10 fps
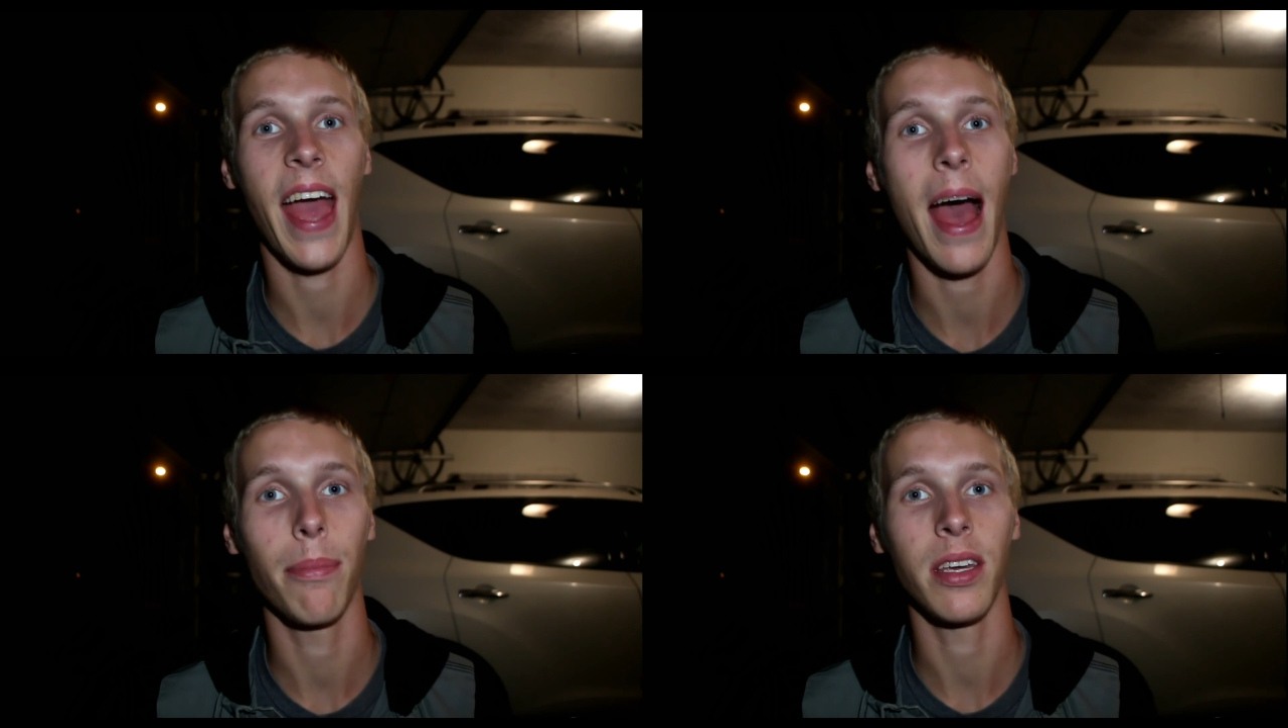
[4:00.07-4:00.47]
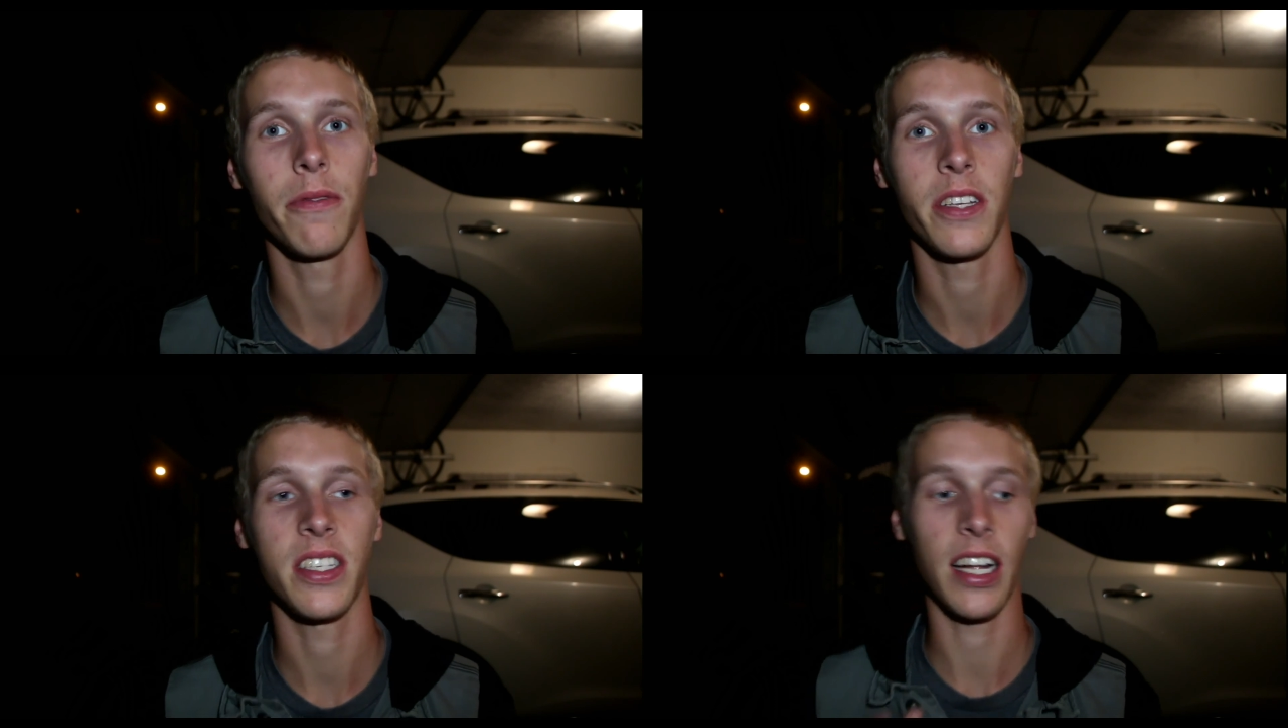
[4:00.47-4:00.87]
happy
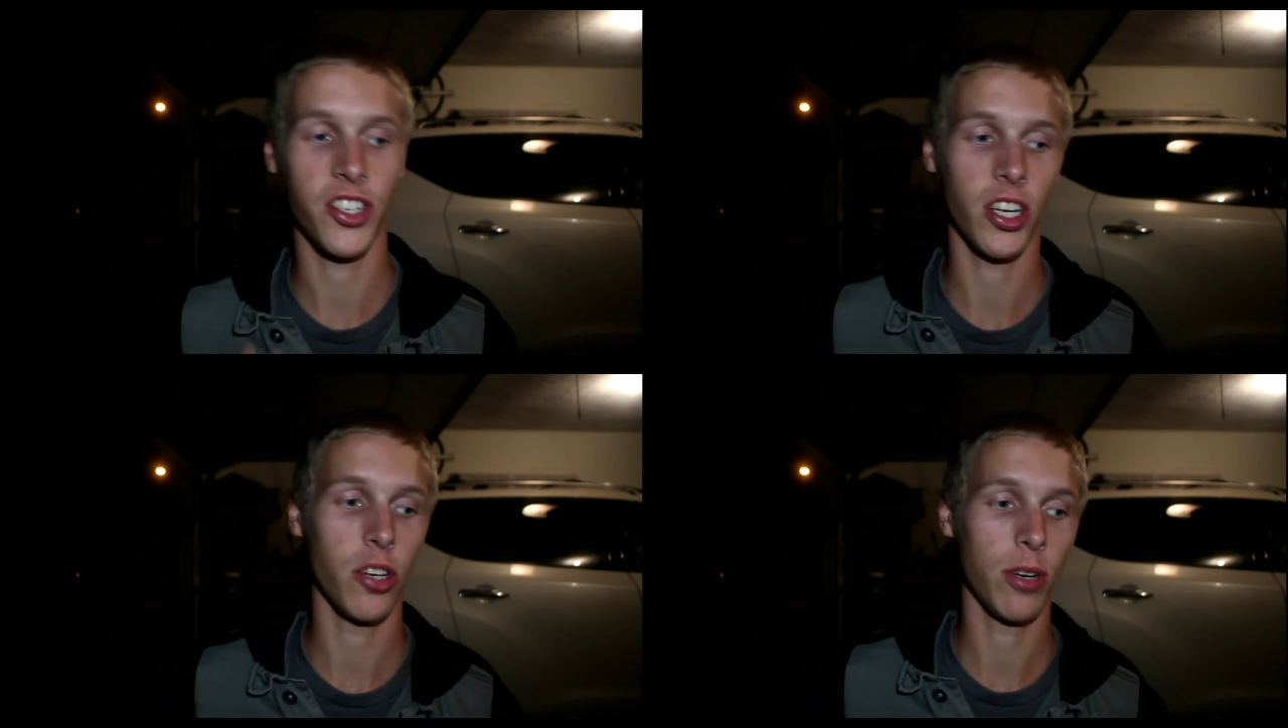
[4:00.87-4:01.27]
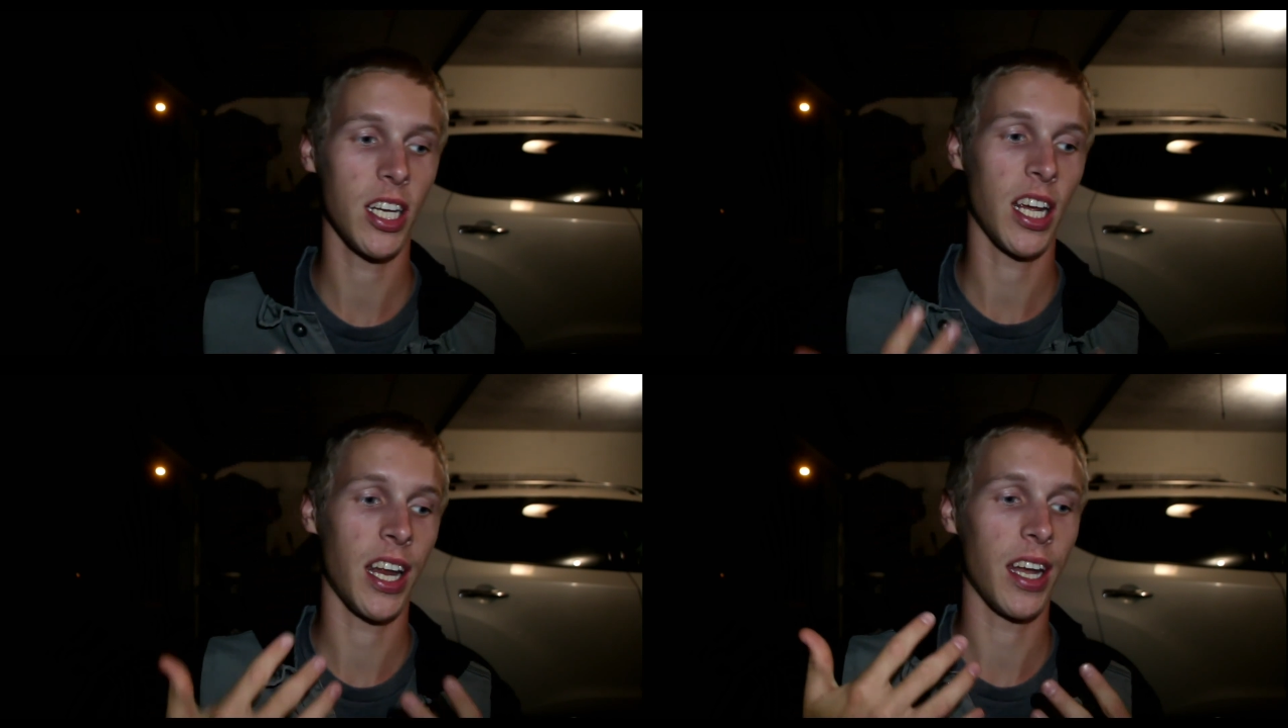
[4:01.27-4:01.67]
if it's not
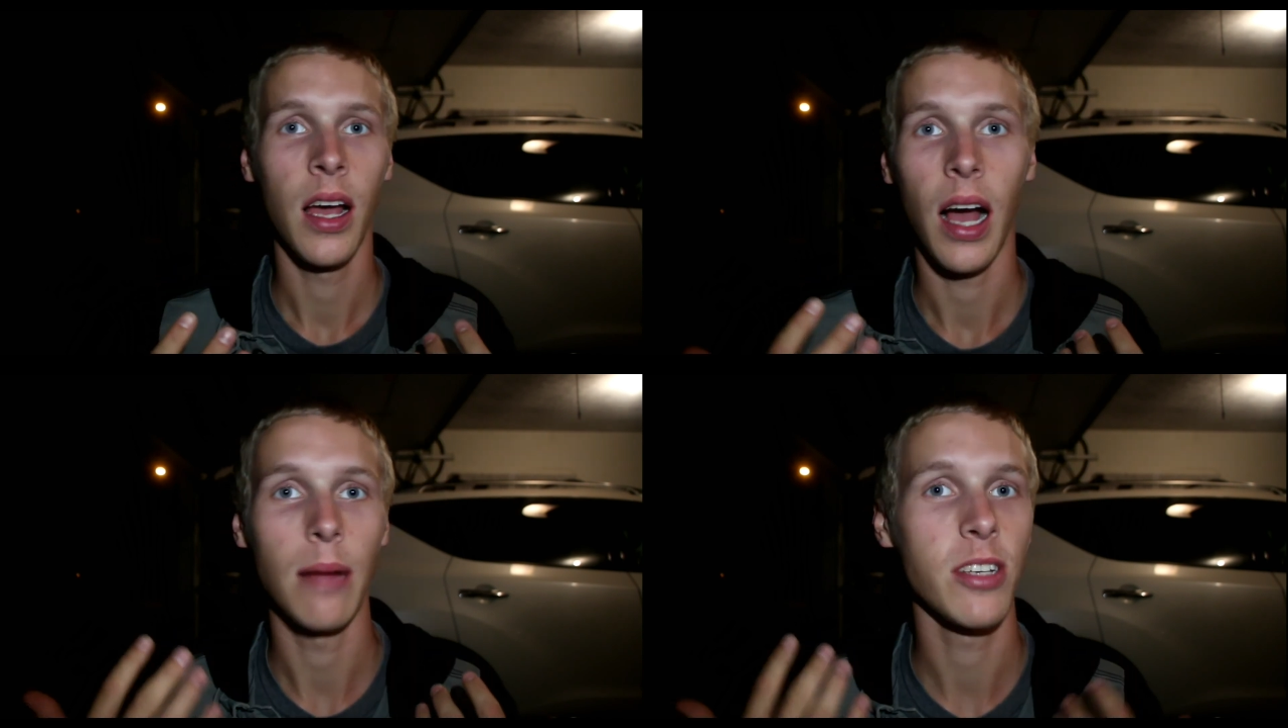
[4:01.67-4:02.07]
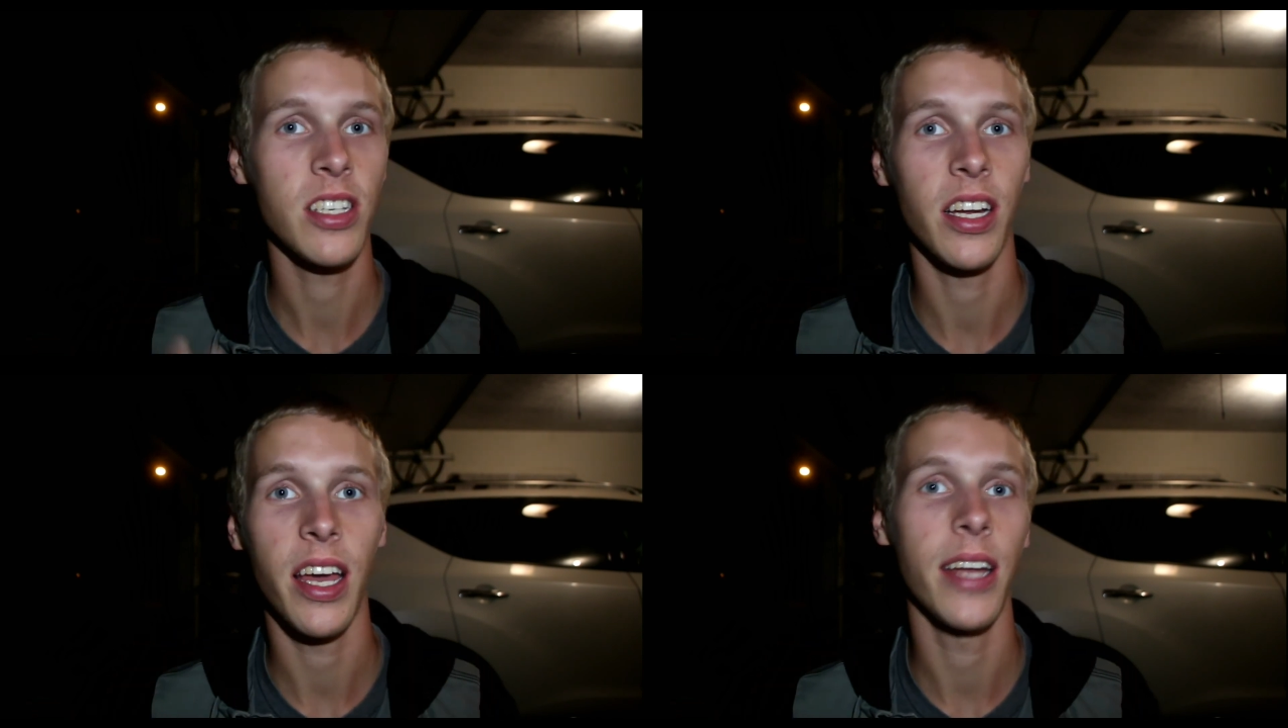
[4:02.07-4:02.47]
genuine, and I'm
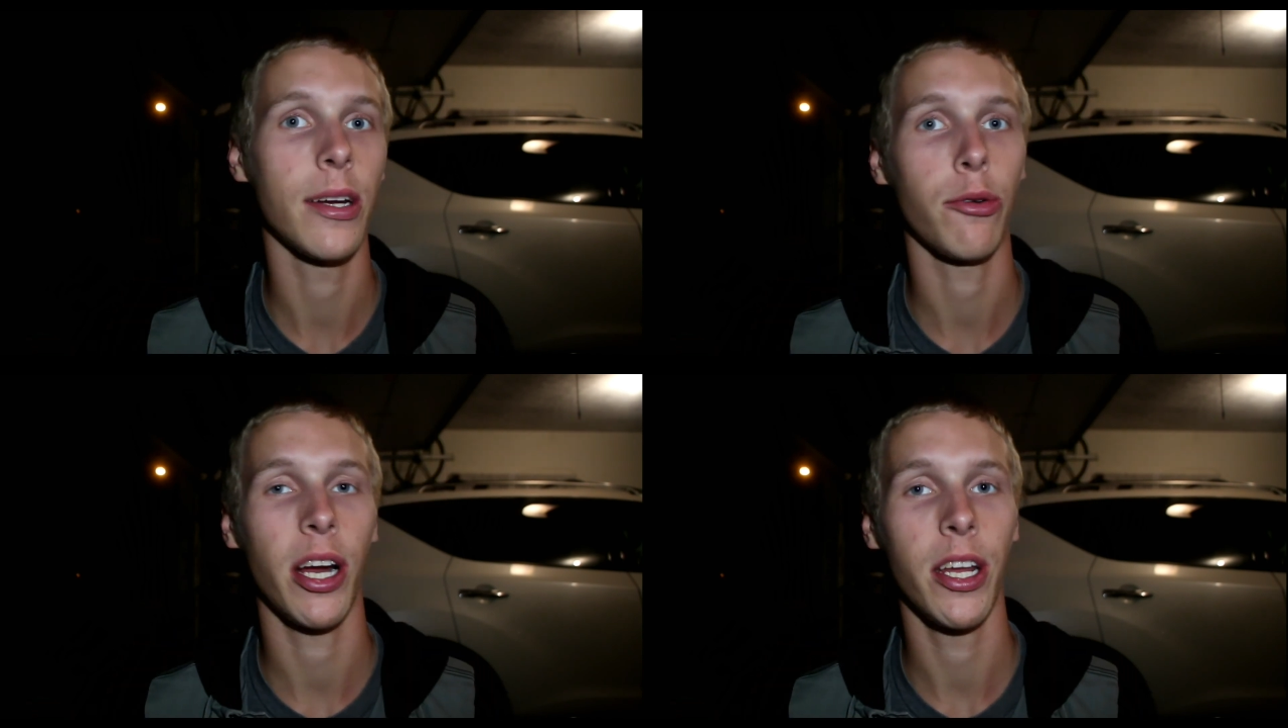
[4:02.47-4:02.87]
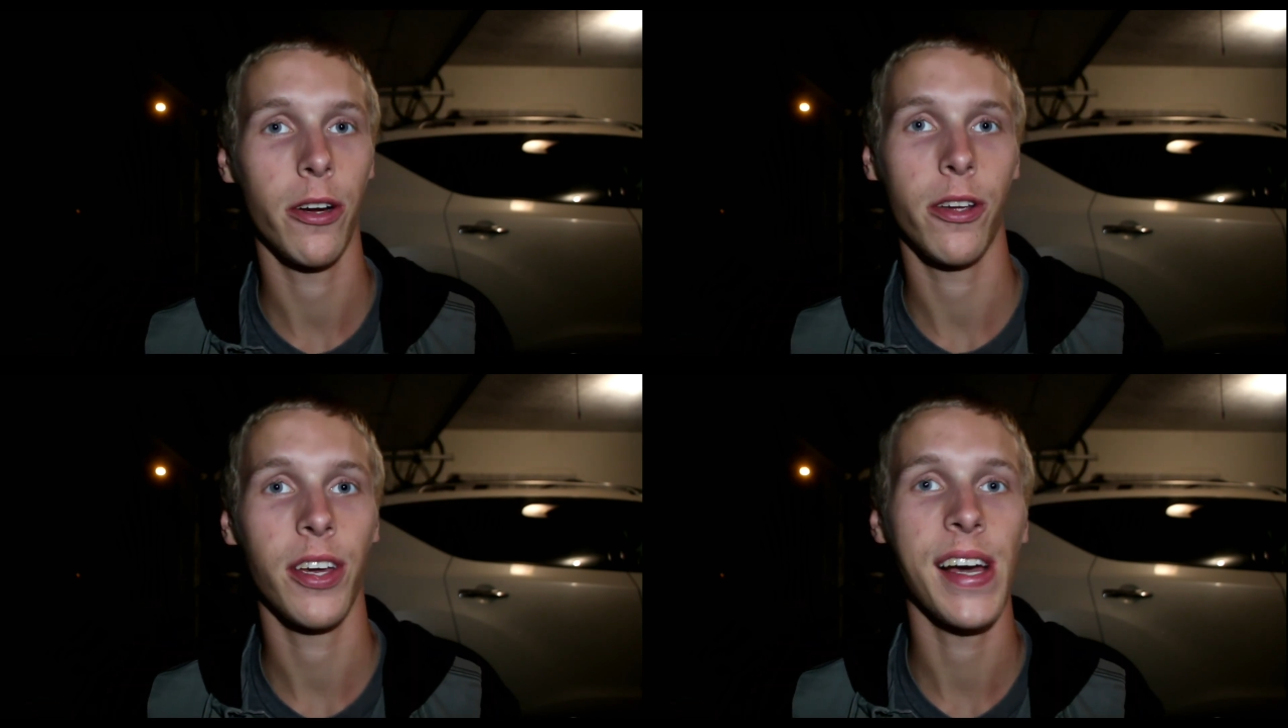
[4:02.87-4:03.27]
just going to end it right
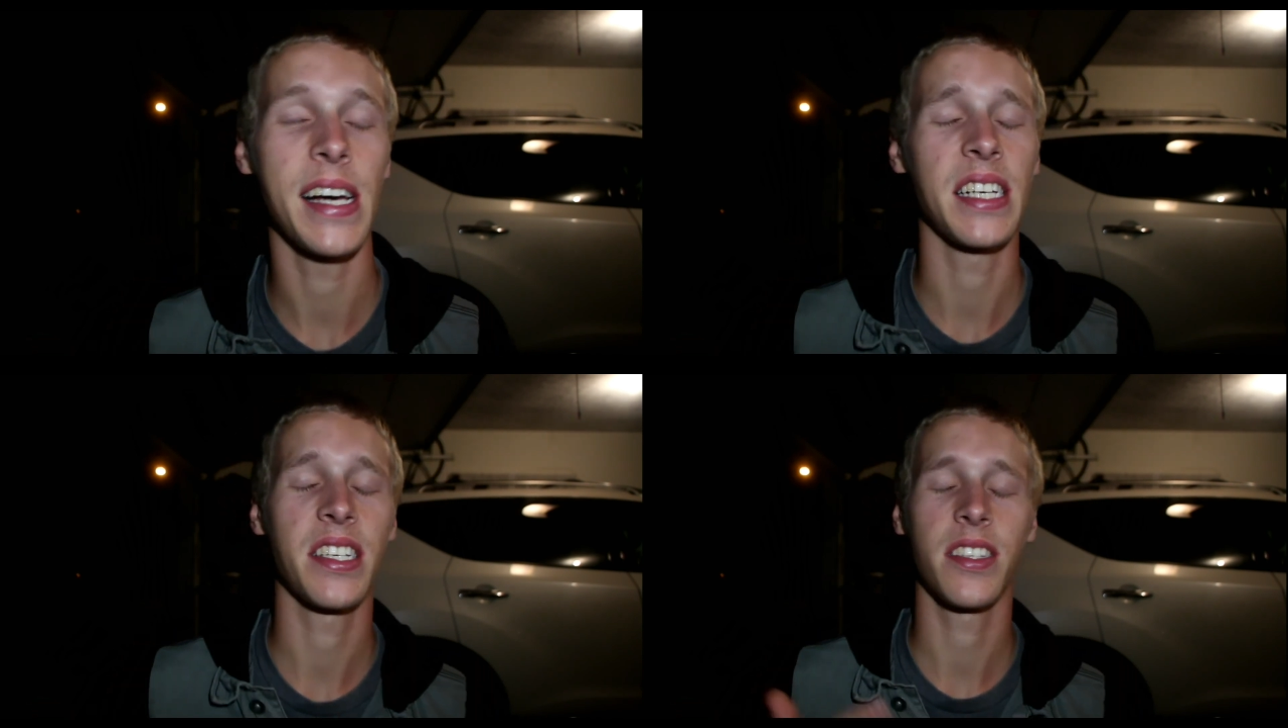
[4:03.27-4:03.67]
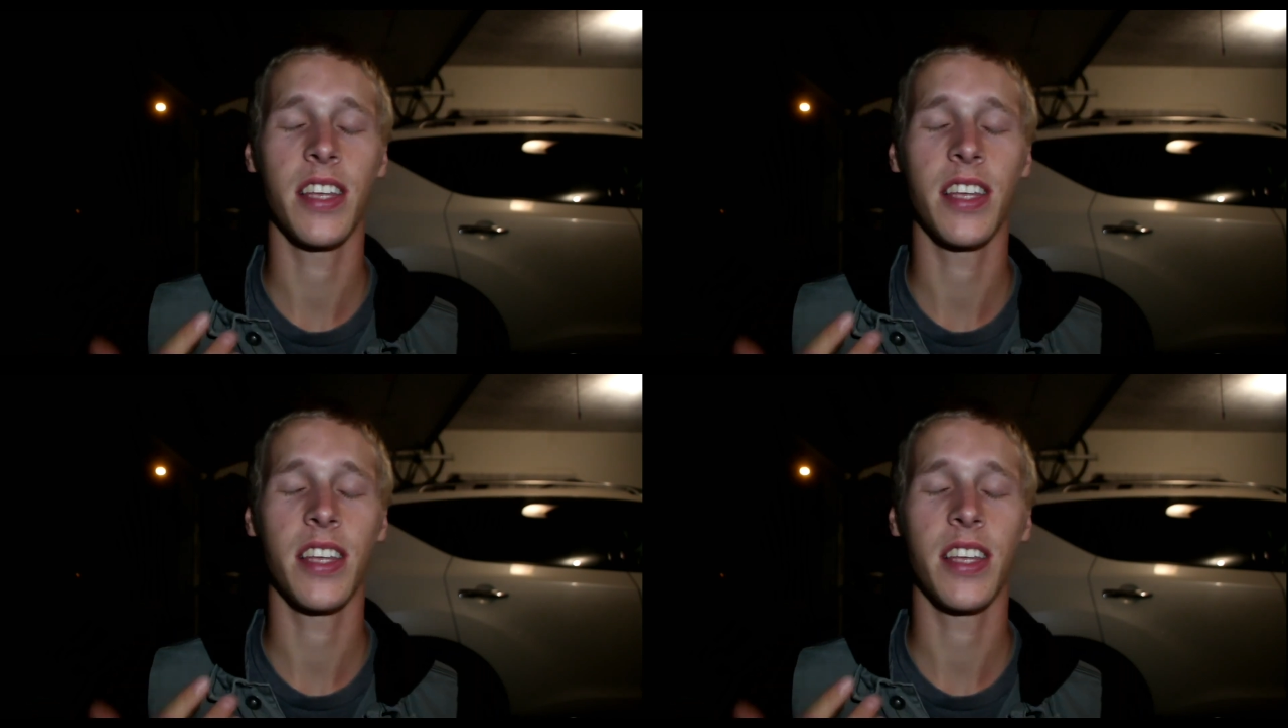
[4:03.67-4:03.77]
here, you guys.